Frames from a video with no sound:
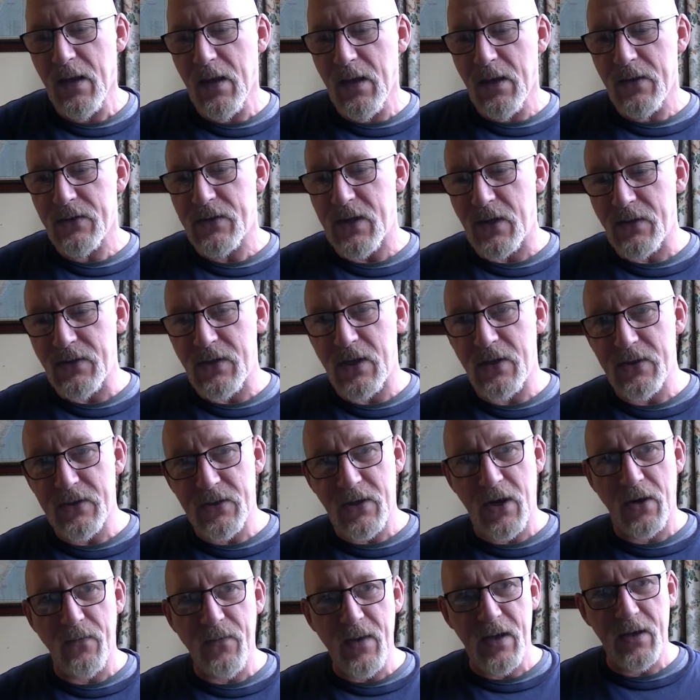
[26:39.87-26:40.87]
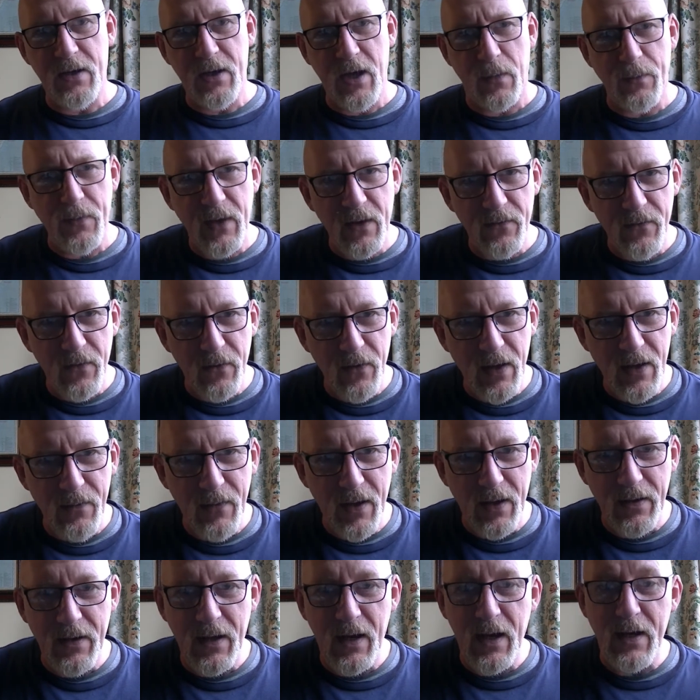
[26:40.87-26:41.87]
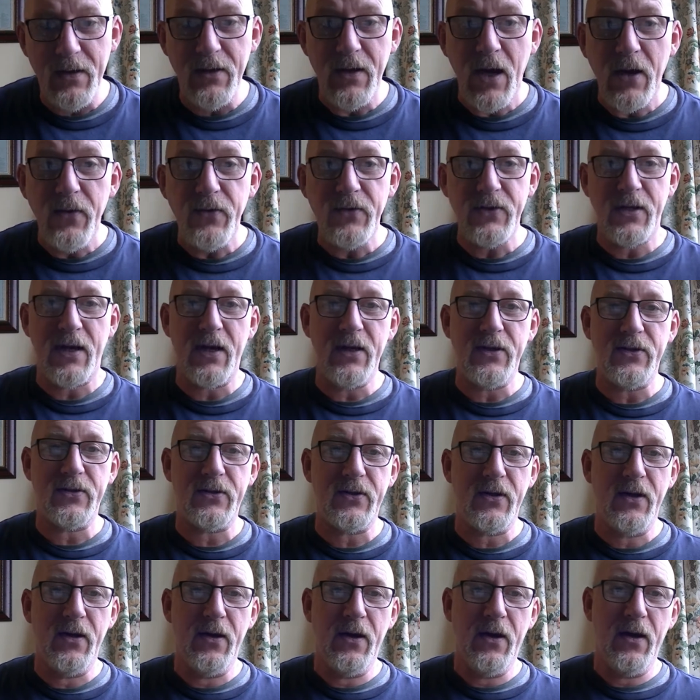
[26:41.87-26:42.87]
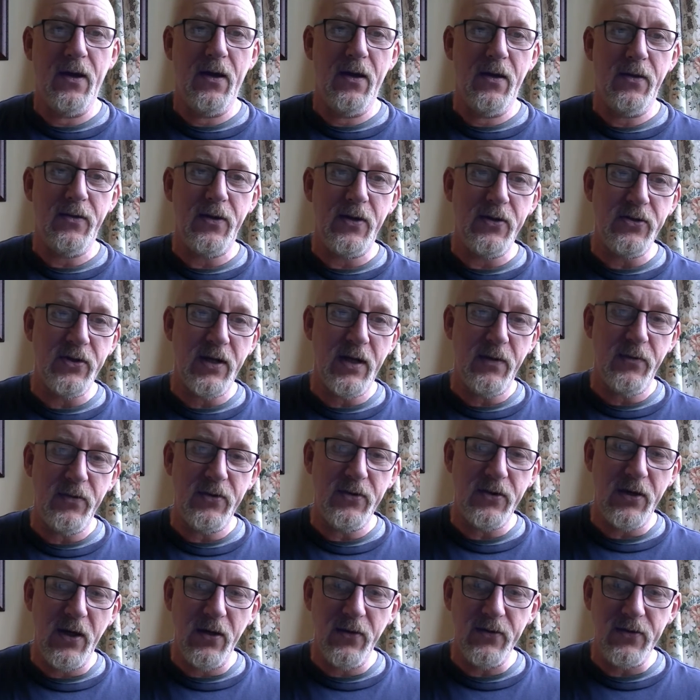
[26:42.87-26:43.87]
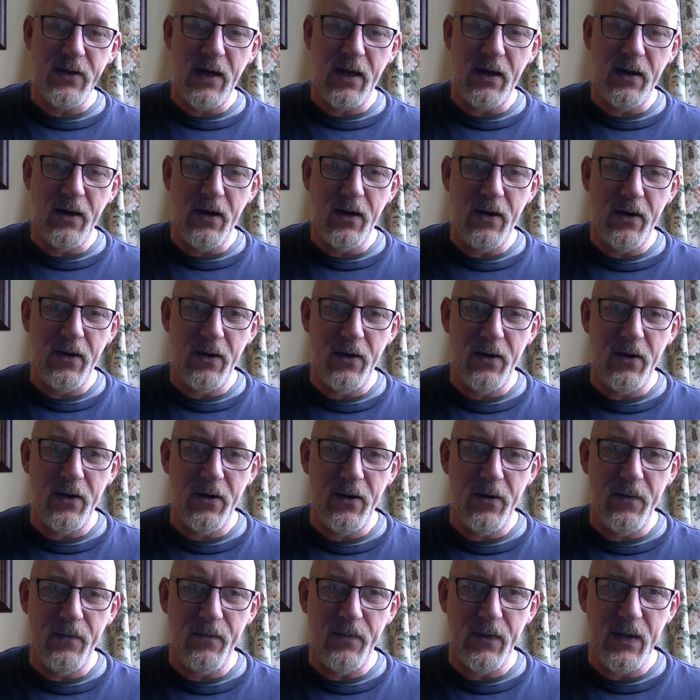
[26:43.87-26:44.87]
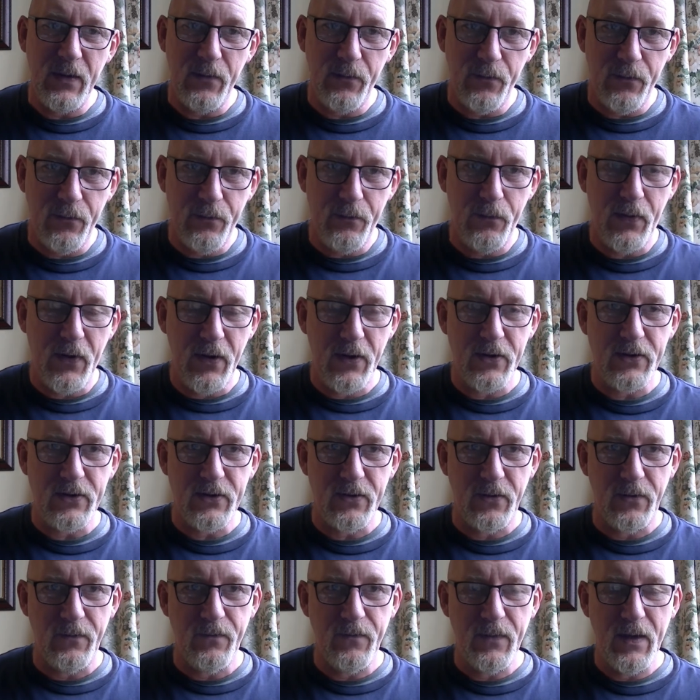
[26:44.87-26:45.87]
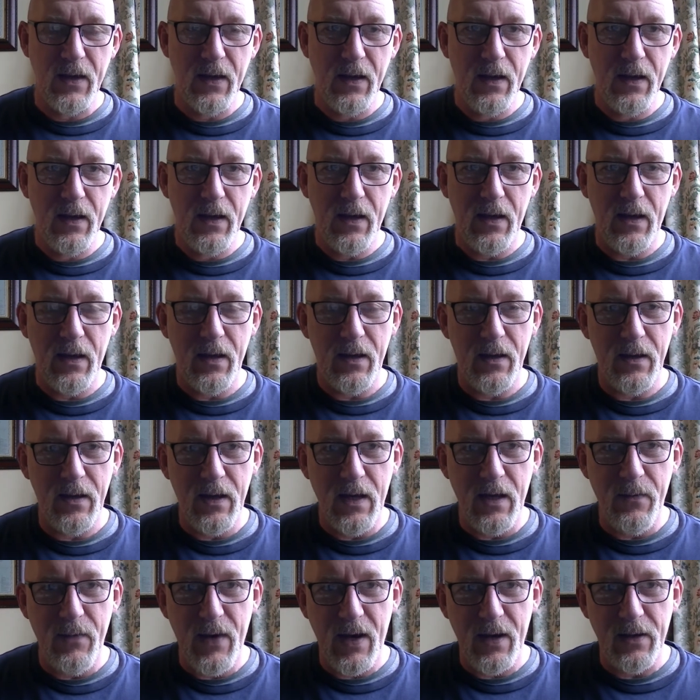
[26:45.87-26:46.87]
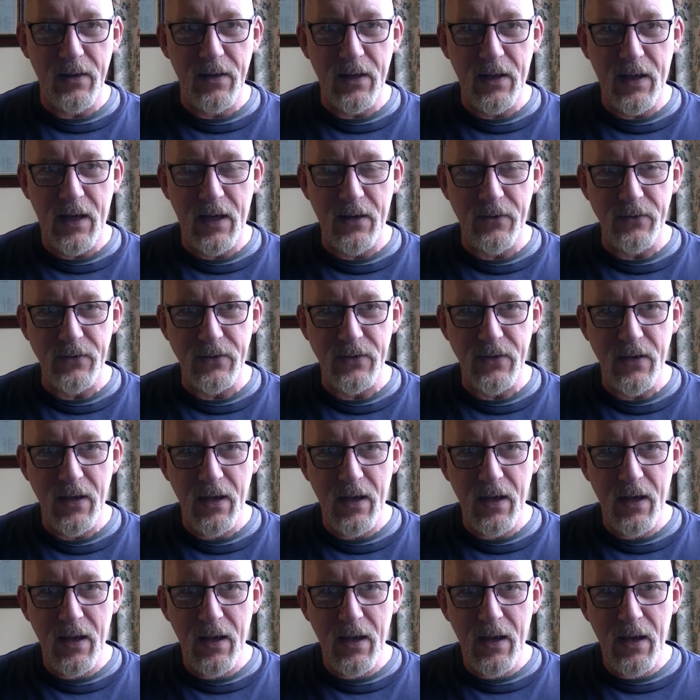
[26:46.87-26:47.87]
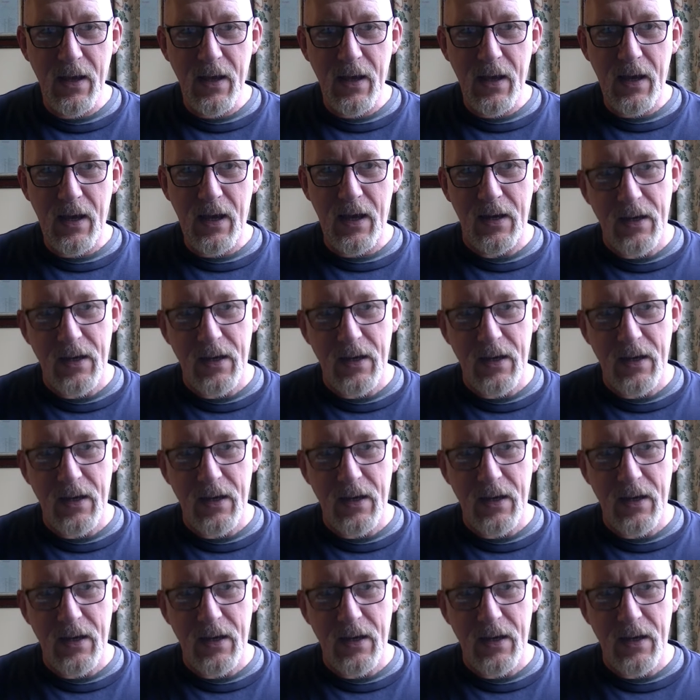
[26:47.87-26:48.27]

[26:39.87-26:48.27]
So she showed me a copy of her email. I noticed that she was using her personal email account. And